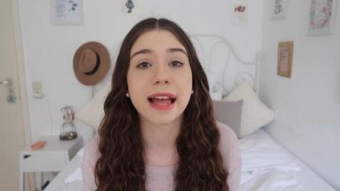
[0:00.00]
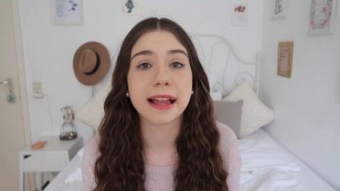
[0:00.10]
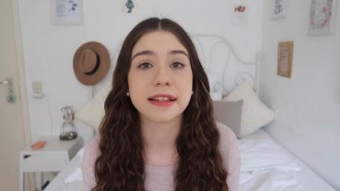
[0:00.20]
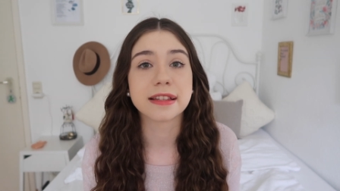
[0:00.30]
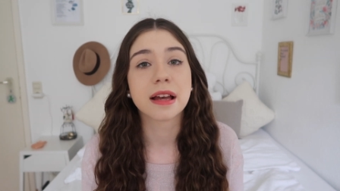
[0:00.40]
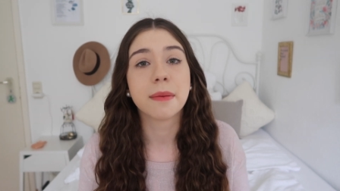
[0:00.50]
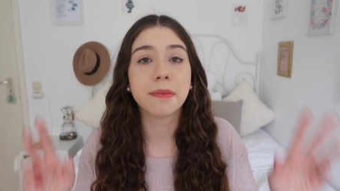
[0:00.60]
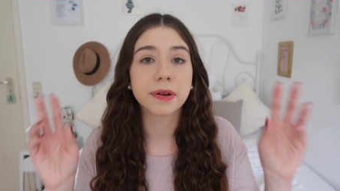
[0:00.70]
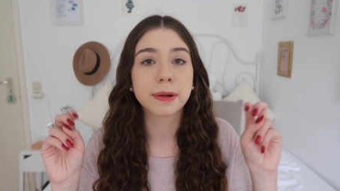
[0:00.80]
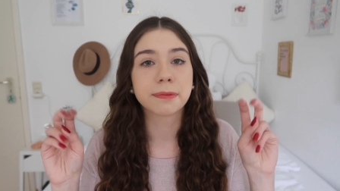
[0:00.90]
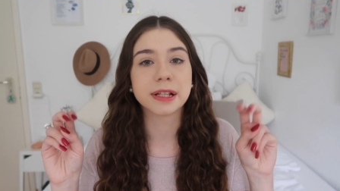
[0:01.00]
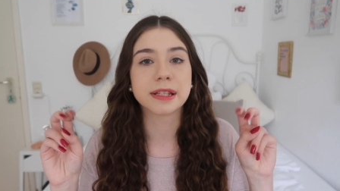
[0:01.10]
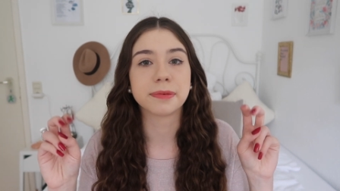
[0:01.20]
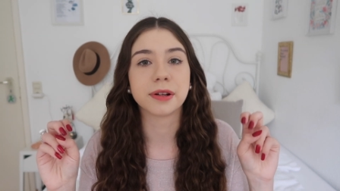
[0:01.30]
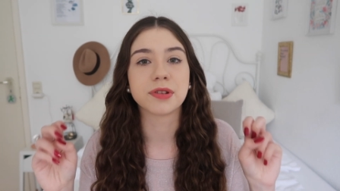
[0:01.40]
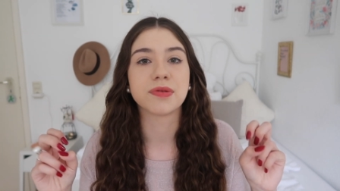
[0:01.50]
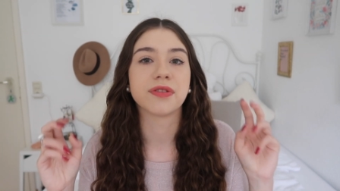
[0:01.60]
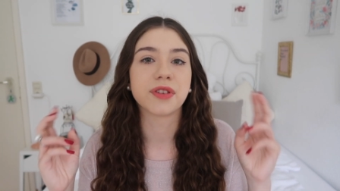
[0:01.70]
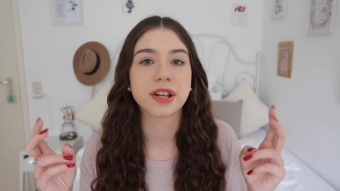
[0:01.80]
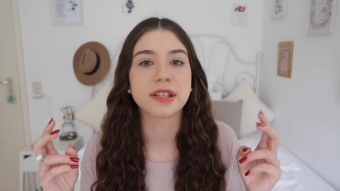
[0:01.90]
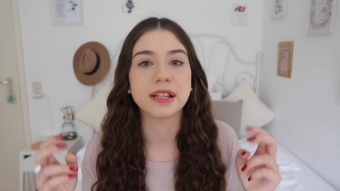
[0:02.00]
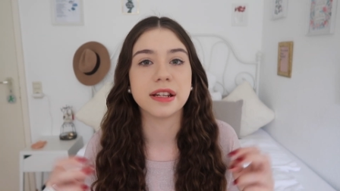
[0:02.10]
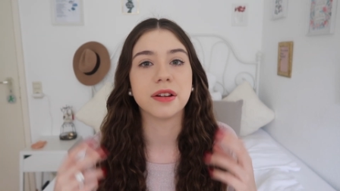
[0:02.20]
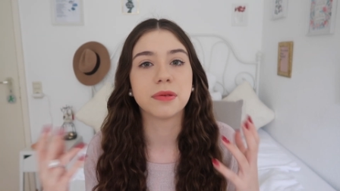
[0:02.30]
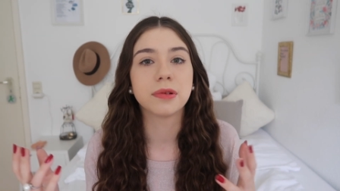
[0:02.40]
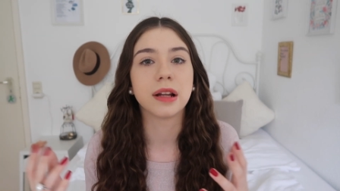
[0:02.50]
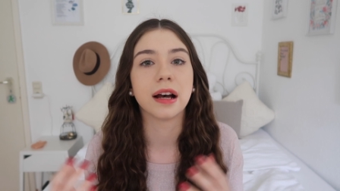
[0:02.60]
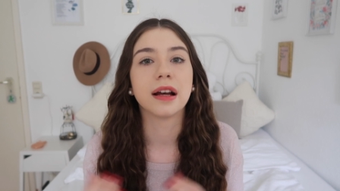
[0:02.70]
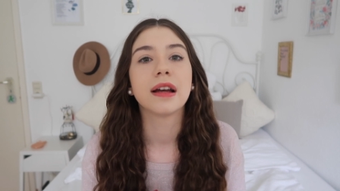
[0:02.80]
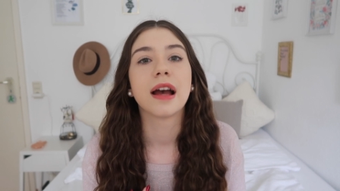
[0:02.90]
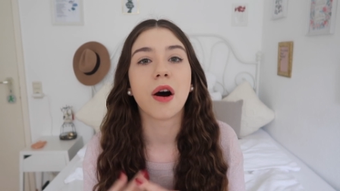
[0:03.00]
that this mirror principle, which we first seen in Ullah,